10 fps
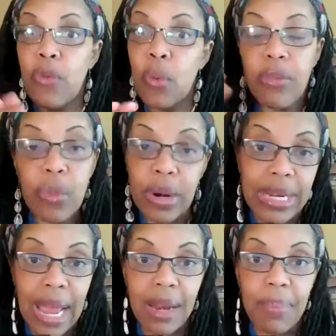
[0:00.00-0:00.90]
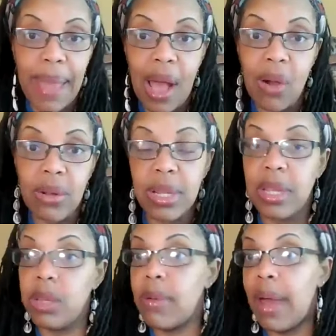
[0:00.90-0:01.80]
$4.49 a pound,
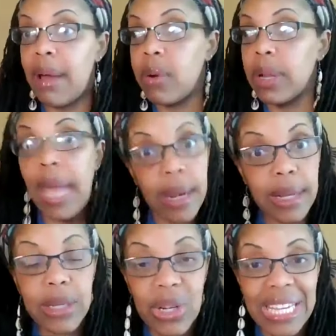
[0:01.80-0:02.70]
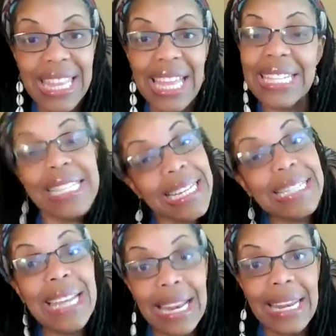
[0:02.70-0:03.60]
and then you have organic turkey that's
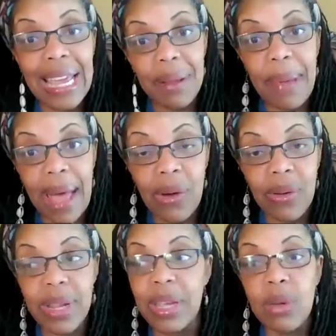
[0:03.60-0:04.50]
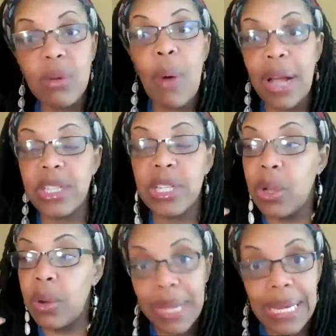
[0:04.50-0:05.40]
$6.99 a pound, and you are
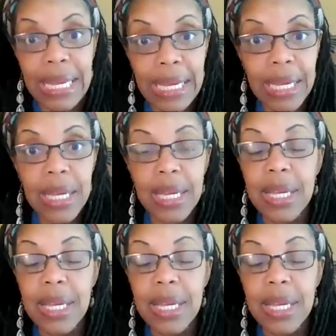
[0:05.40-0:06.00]
watching your money,